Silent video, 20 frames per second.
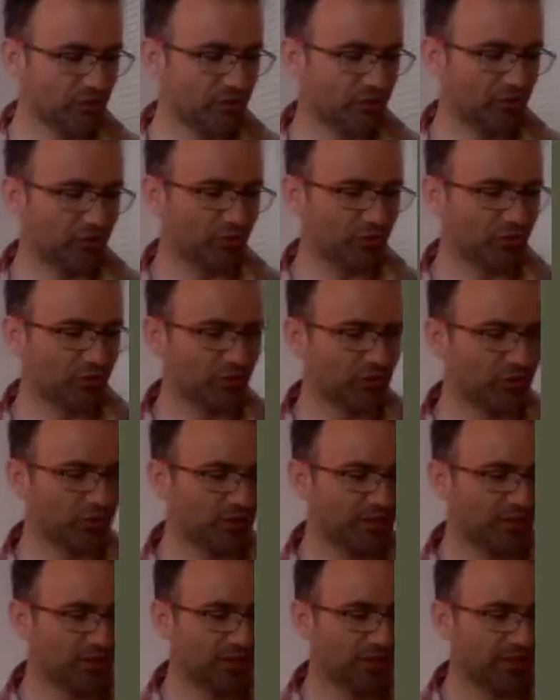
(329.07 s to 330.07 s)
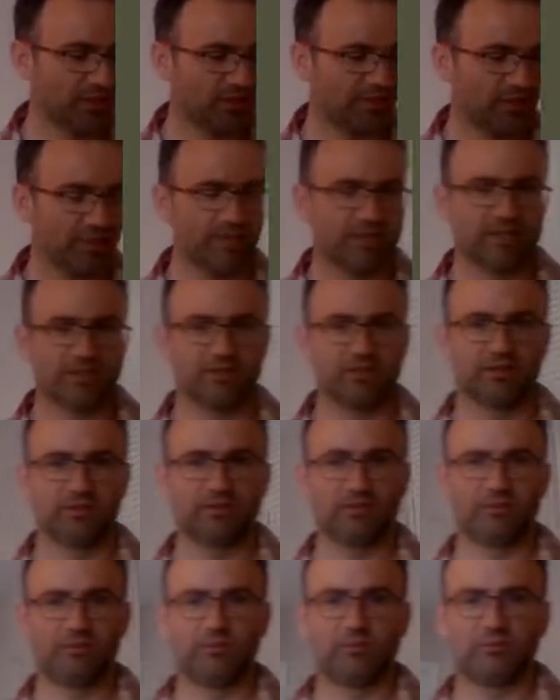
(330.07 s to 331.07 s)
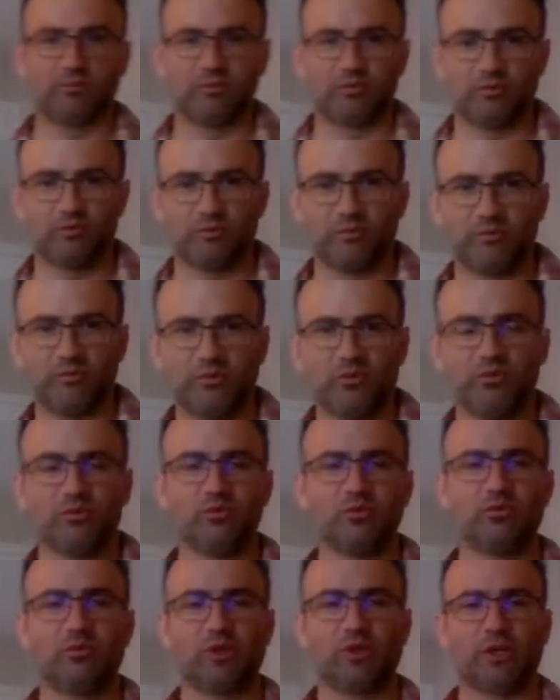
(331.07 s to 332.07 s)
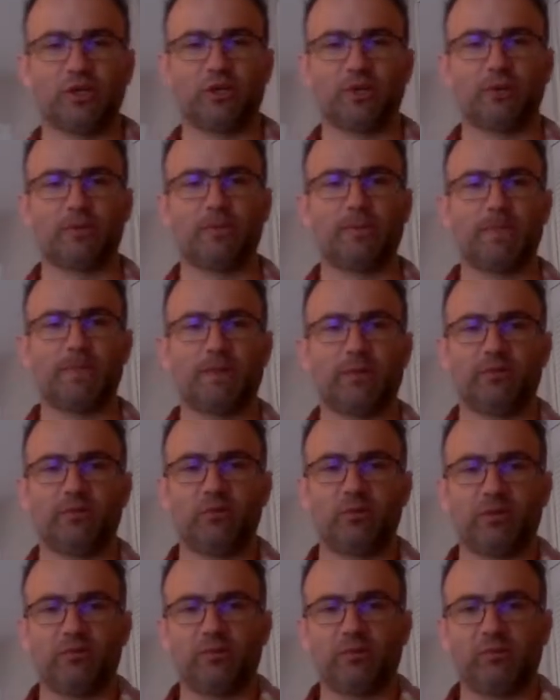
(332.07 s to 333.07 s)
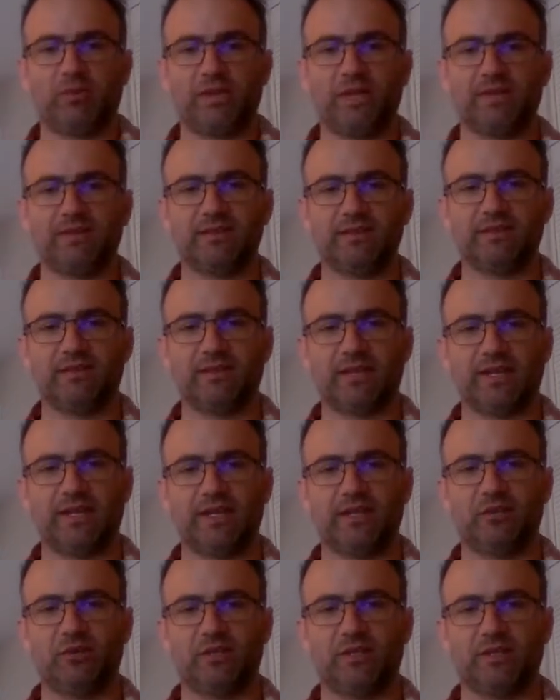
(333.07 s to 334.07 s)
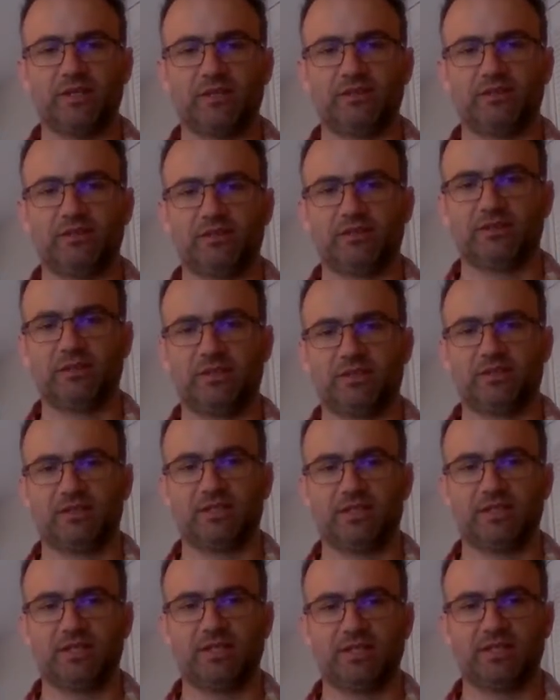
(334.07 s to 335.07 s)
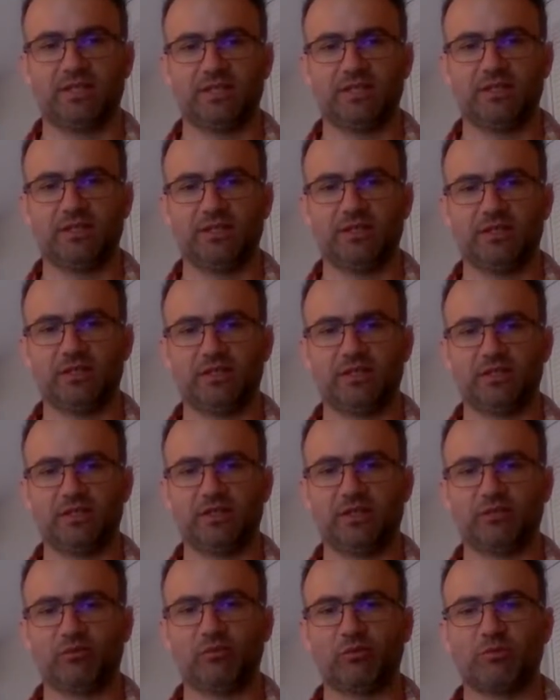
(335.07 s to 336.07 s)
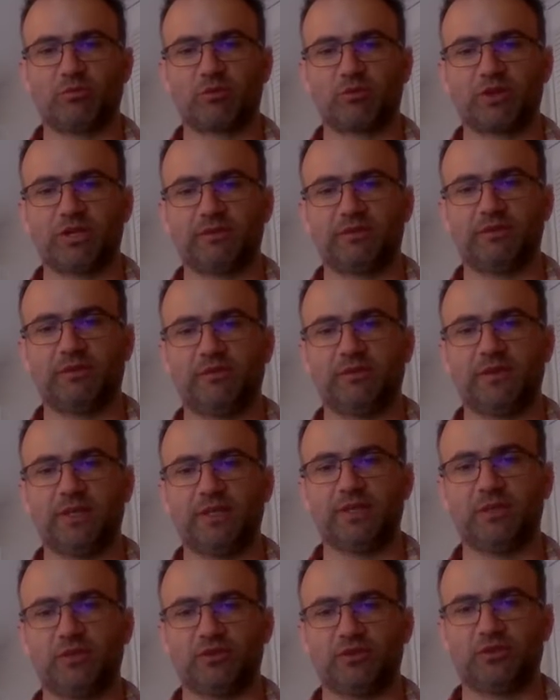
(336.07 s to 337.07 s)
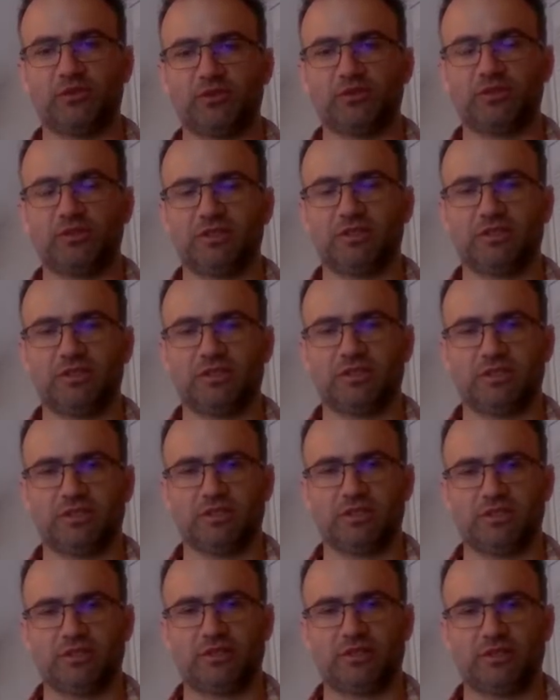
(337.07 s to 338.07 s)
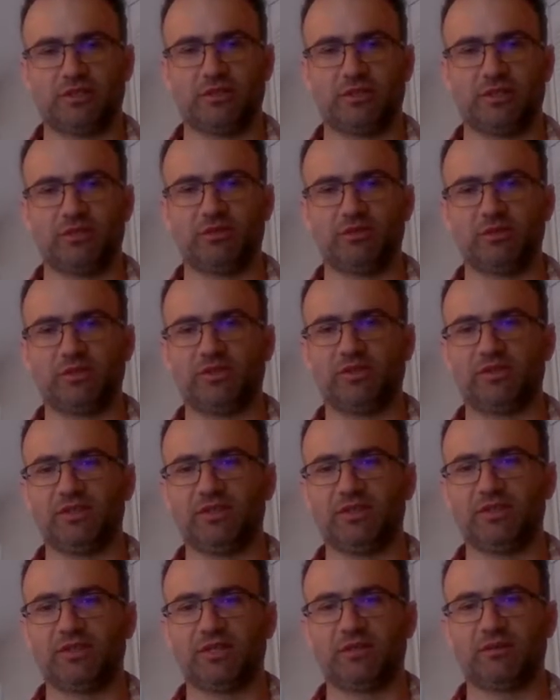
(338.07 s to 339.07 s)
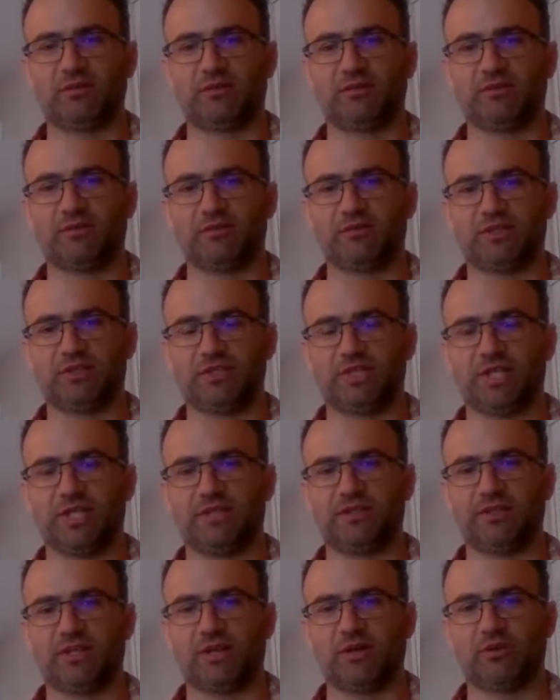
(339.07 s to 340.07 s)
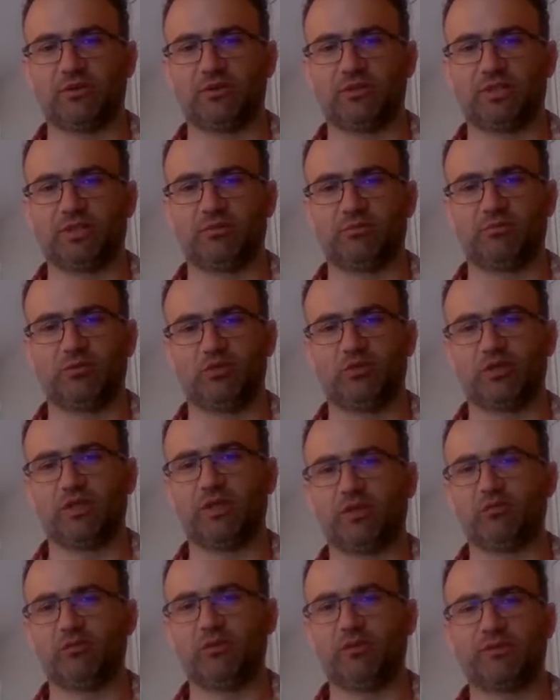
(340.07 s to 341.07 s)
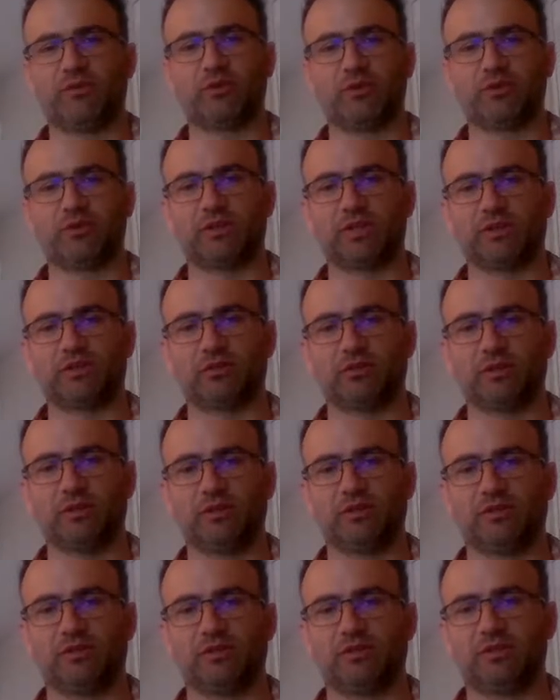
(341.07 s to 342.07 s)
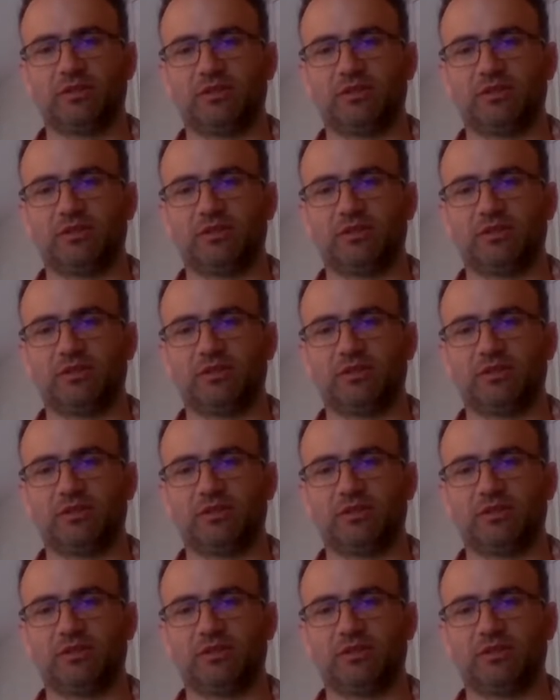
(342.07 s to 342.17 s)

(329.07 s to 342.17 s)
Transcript: So yeah, so that's the review. If you have a plant that die, you can click here and report as failure, and you will see kind of shaded out. But you can revert as well.